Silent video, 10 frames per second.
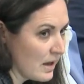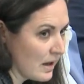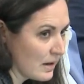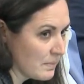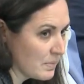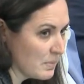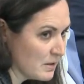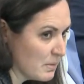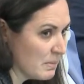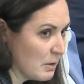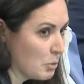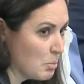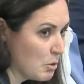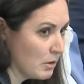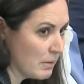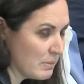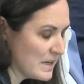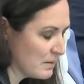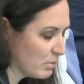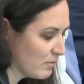minimum or more when we
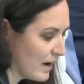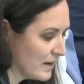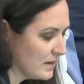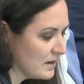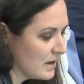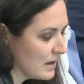can provide it,